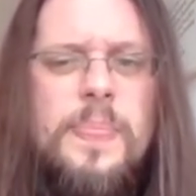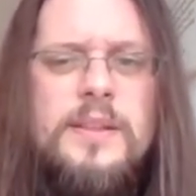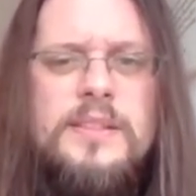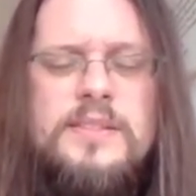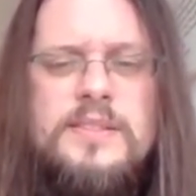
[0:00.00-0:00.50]

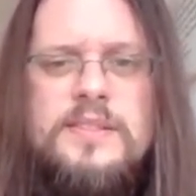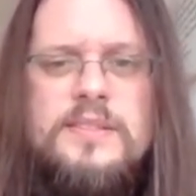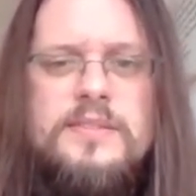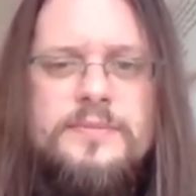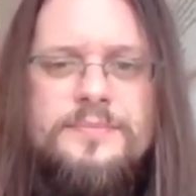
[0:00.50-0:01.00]

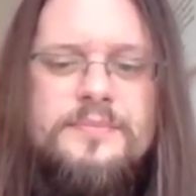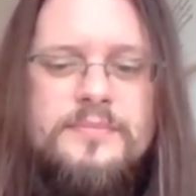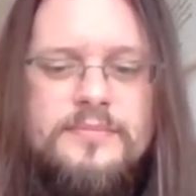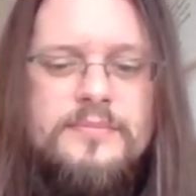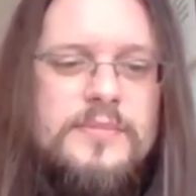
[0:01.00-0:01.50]
It's
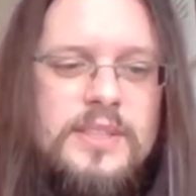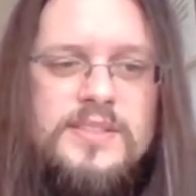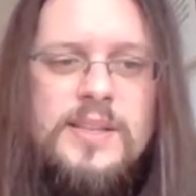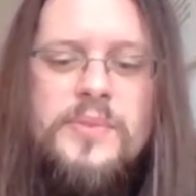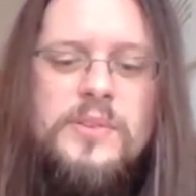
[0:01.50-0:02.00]

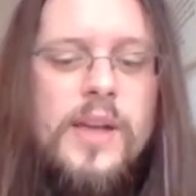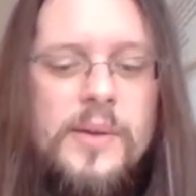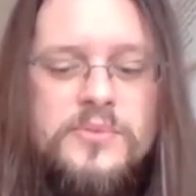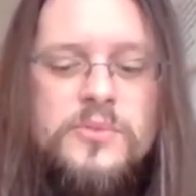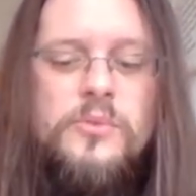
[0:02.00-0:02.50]
something you
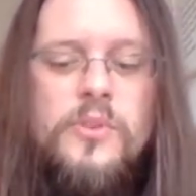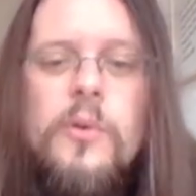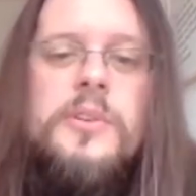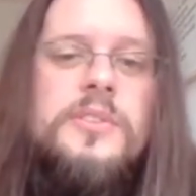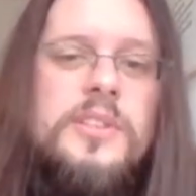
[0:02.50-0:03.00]
have to
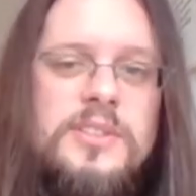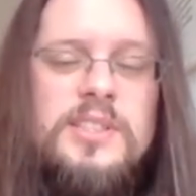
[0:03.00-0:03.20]
know, you know.